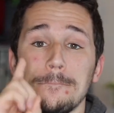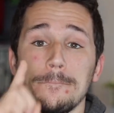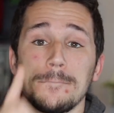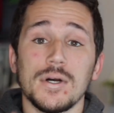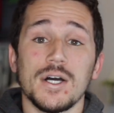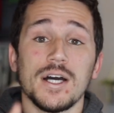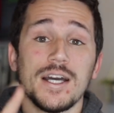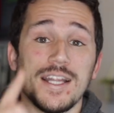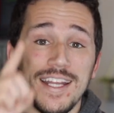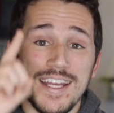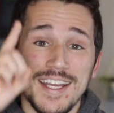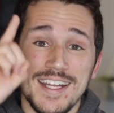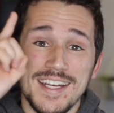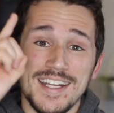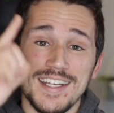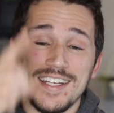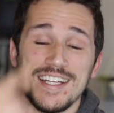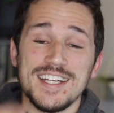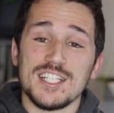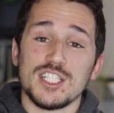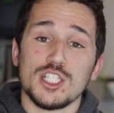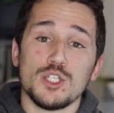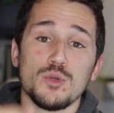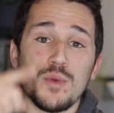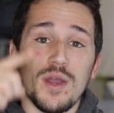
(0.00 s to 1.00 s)
But in
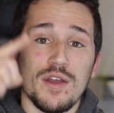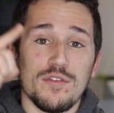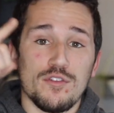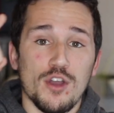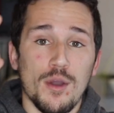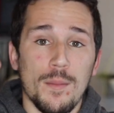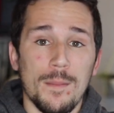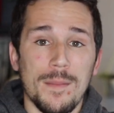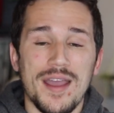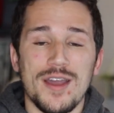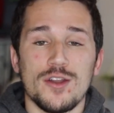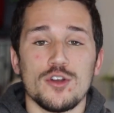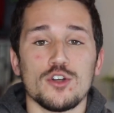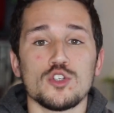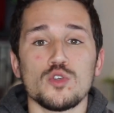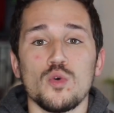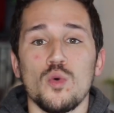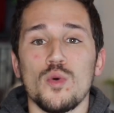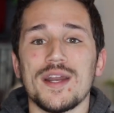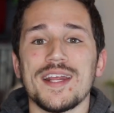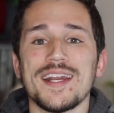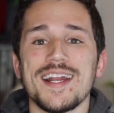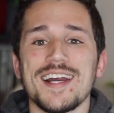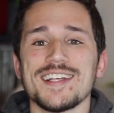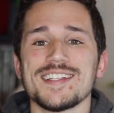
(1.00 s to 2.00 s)
addition, we have Commander
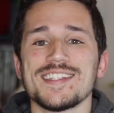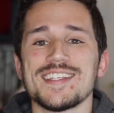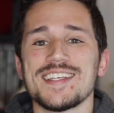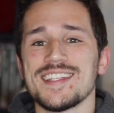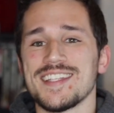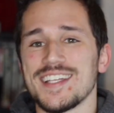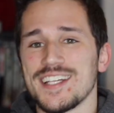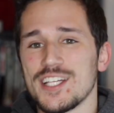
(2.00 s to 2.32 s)
2019